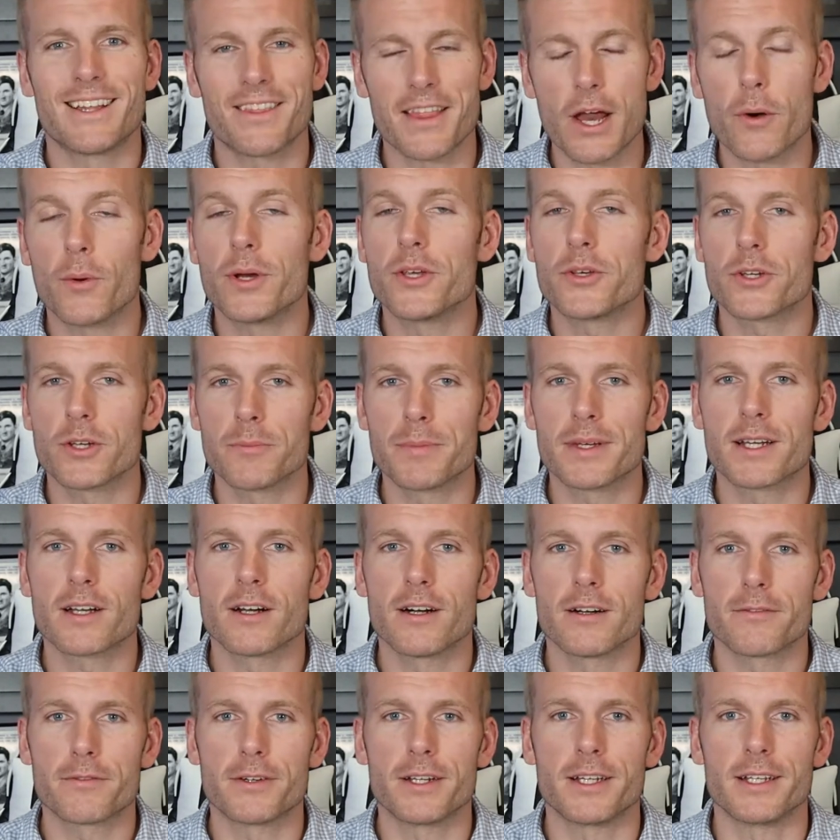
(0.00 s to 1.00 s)
That way you can be
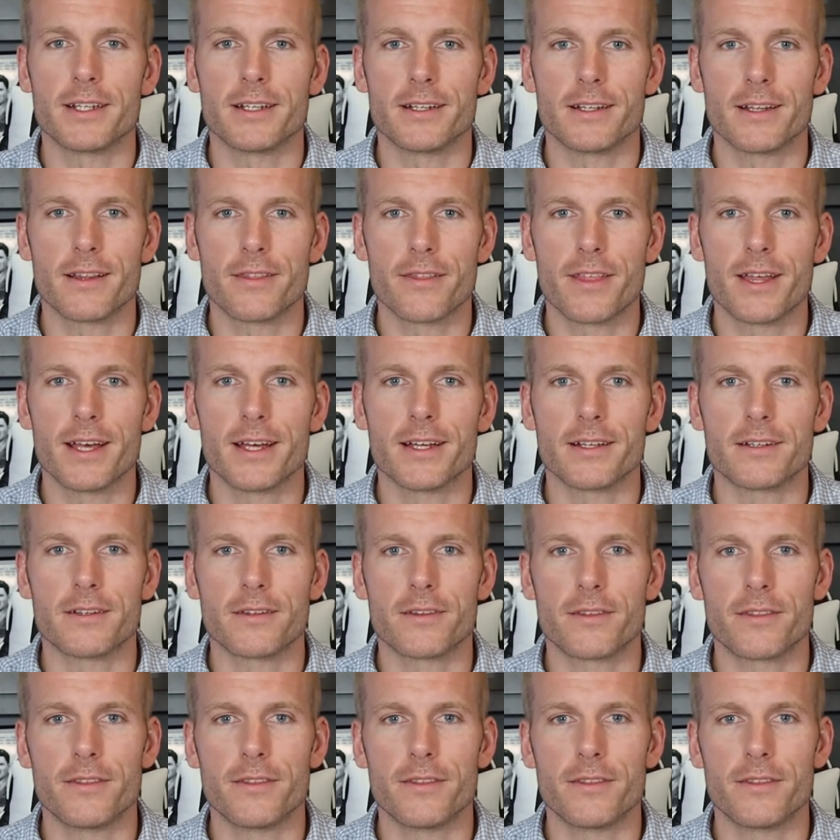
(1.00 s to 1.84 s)
confident that